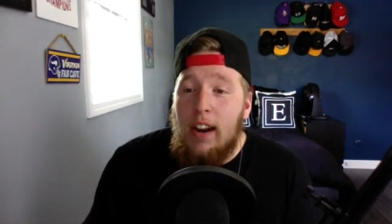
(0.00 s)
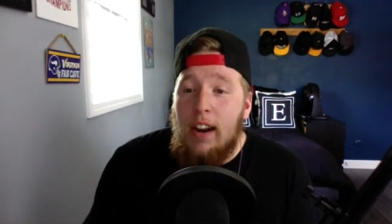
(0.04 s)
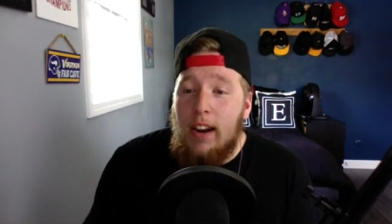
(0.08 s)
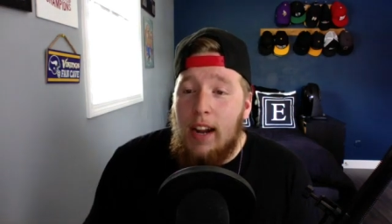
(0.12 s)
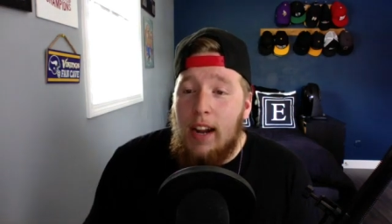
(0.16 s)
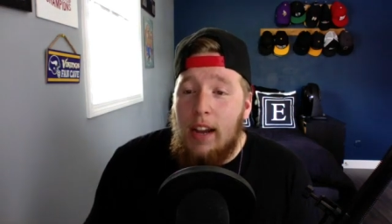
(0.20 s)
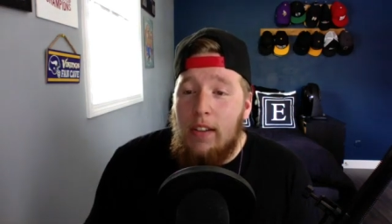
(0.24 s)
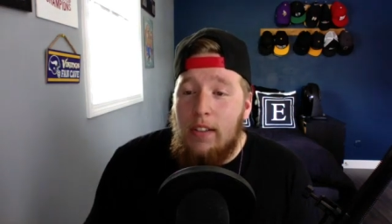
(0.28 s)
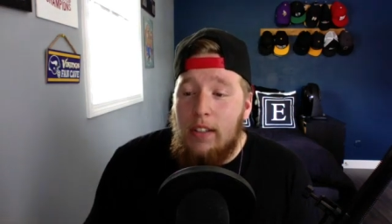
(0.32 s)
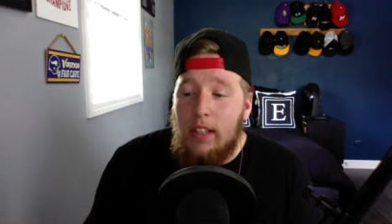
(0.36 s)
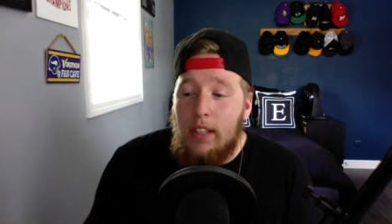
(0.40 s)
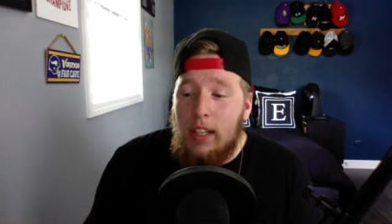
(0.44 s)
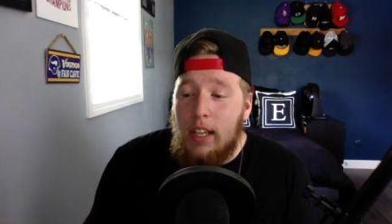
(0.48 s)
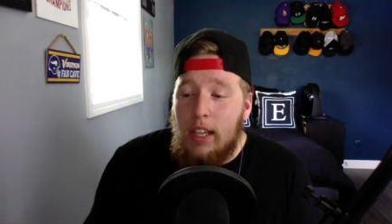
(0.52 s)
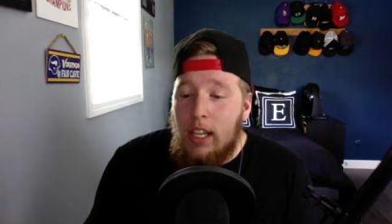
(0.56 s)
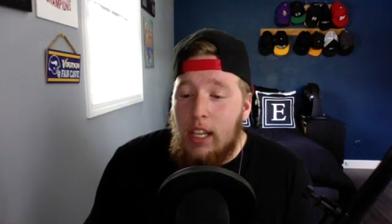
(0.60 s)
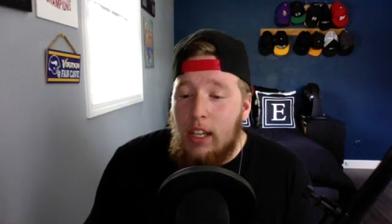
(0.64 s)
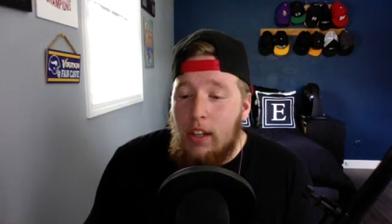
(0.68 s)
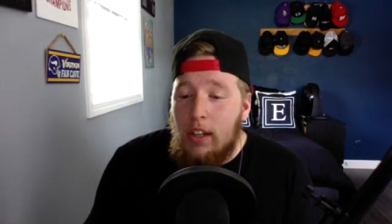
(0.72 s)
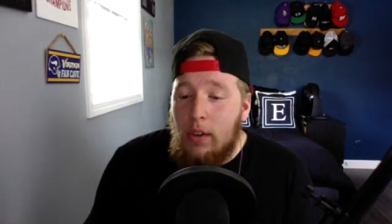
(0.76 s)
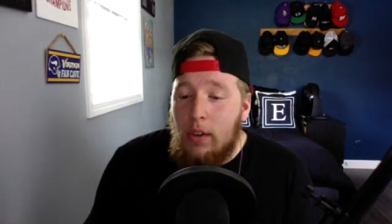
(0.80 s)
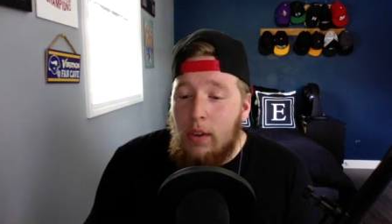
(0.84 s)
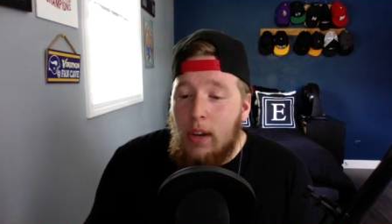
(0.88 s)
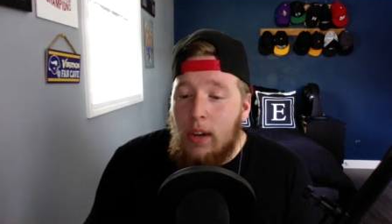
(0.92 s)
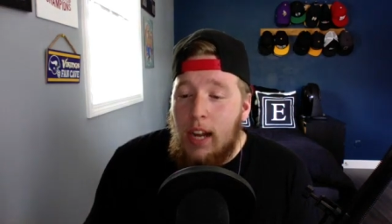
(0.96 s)
And I was like, you
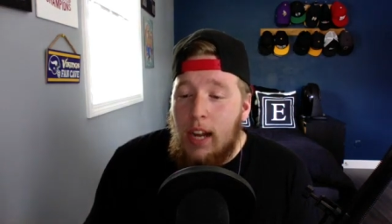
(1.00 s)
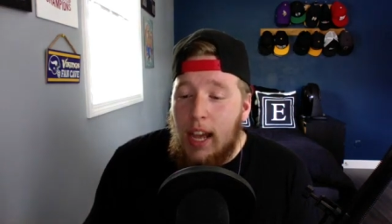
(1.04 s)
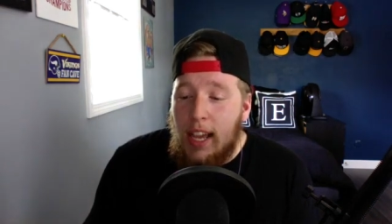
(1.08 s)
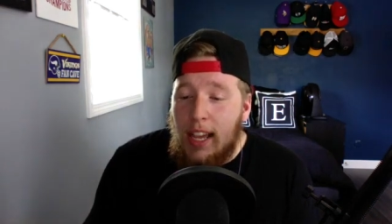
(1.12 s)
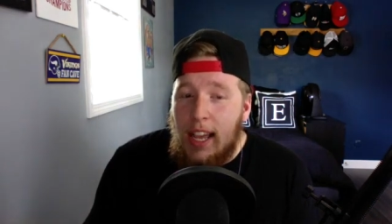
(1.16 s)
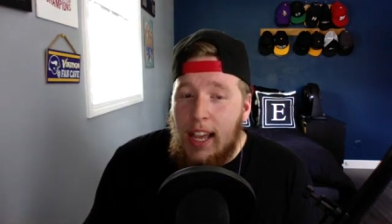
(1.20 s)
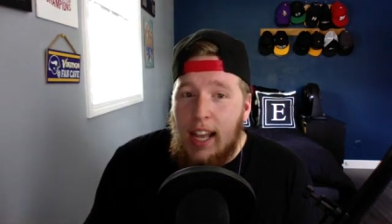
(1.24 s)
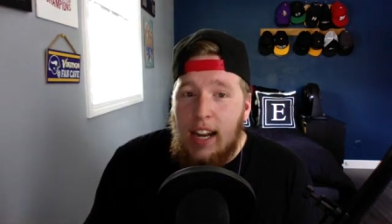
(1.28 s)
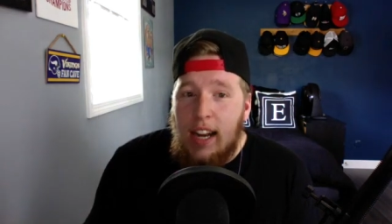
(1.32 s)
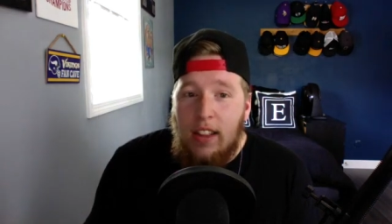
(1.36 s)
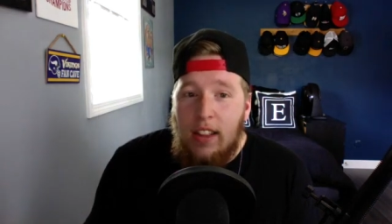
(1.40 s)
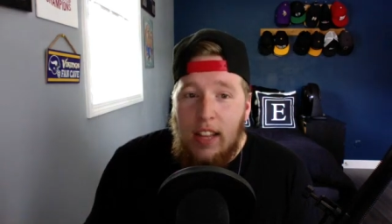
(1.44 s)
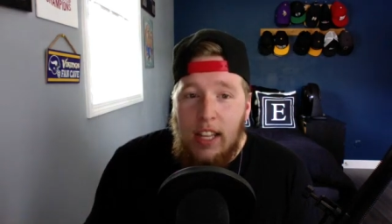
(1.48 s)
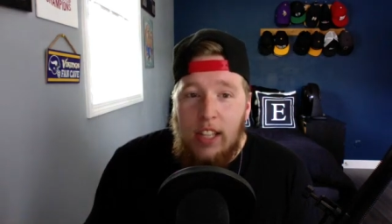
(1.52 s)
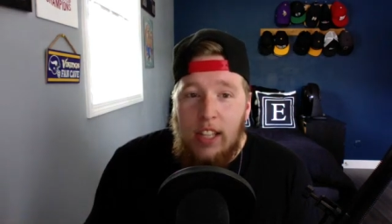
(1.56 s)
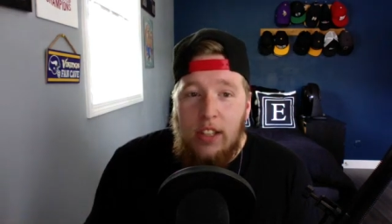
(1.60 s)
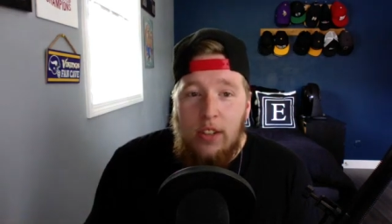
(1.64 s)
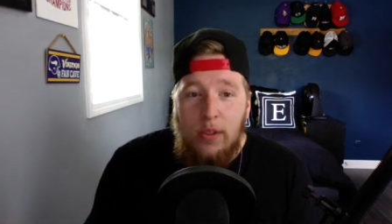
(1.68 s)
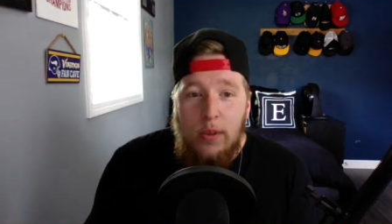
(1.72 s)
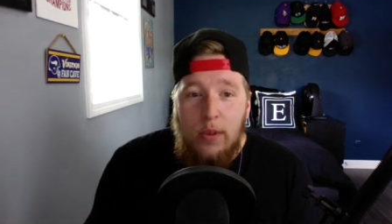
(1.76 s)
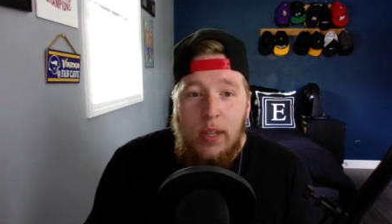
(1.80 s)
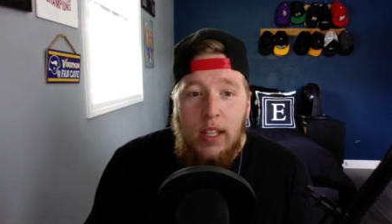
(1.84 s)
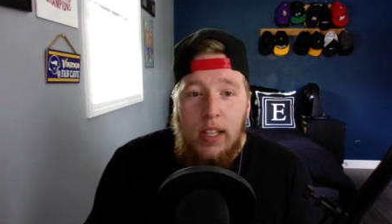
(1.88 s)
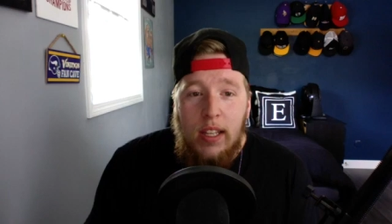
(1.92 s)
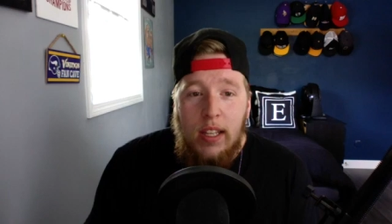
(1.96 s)
know what? I kind of like
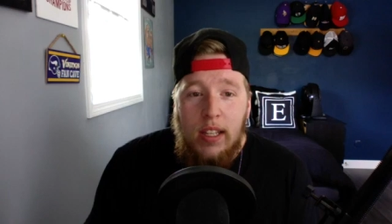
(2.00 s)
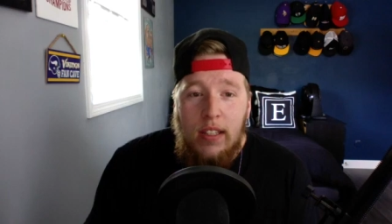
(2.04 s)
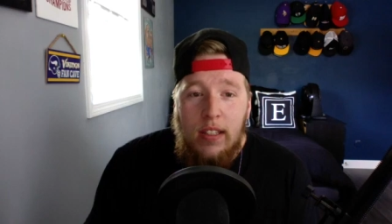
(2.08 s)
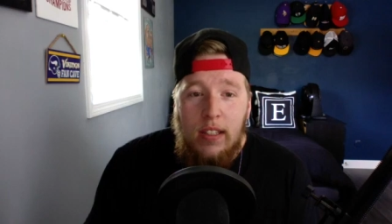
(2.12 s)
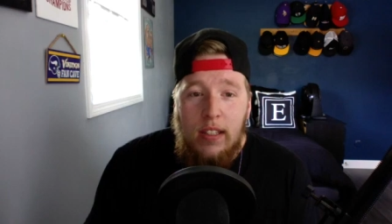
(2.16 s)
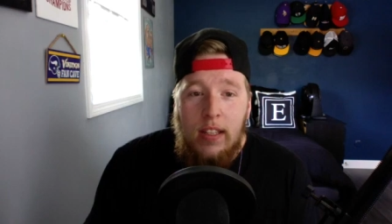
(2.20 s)
doing this.